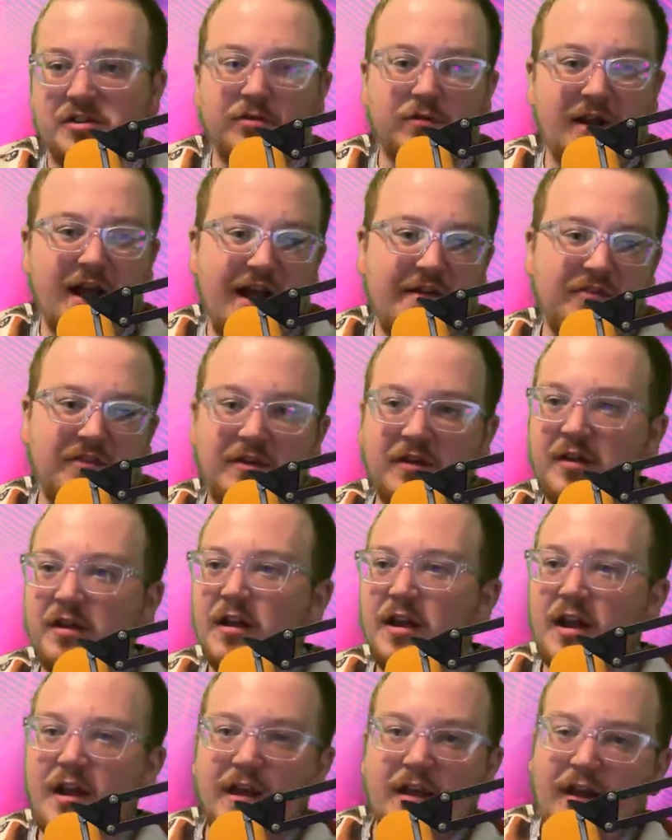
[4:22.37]
You don't have to
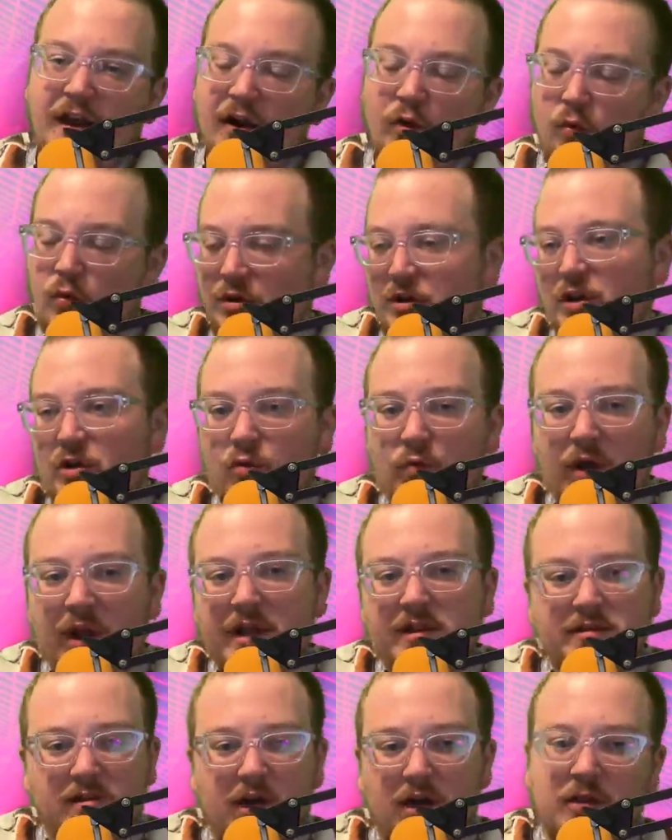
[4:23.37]
kind of work your
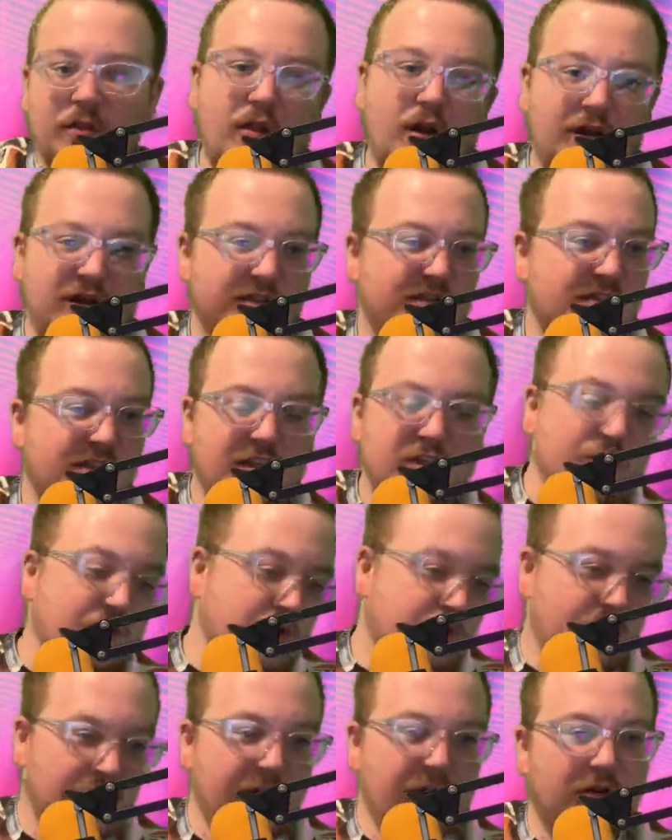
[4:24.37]
way to unlock a skill
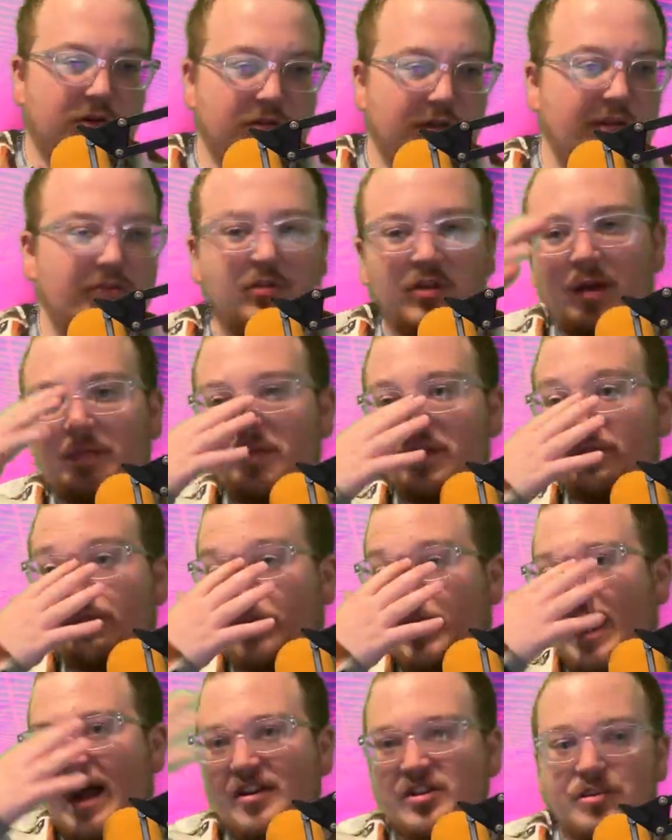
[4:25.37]
tree or level up
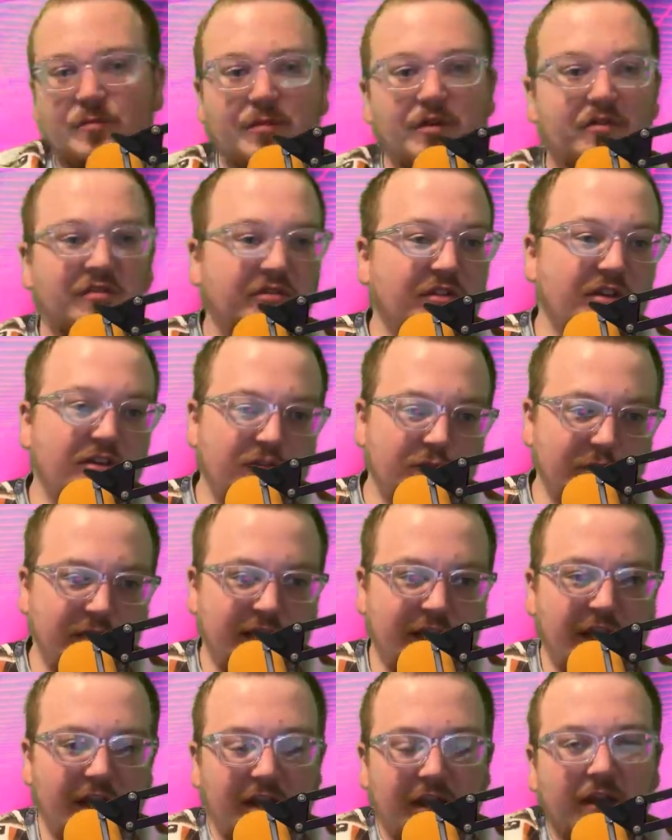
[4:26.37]
different attributes that you'd be
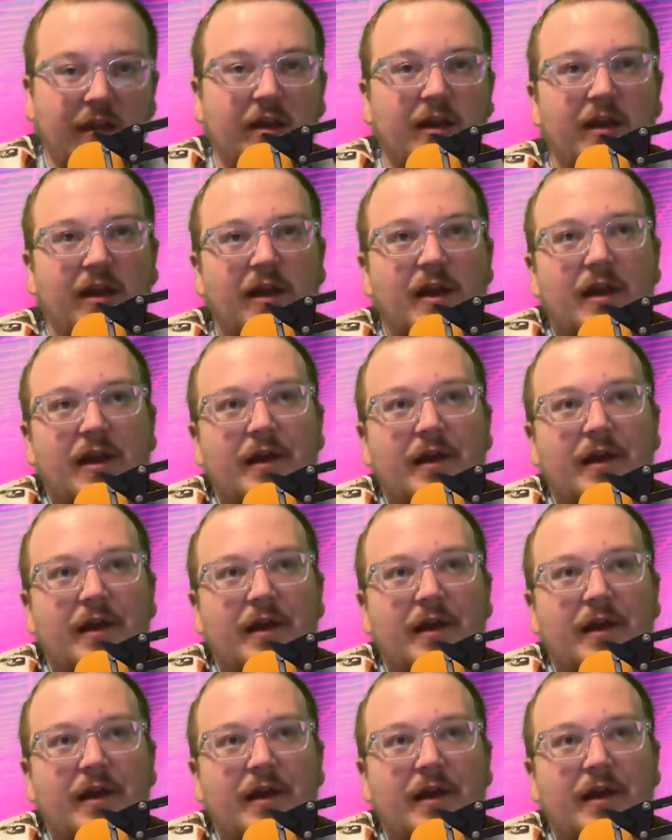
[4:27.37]
getting.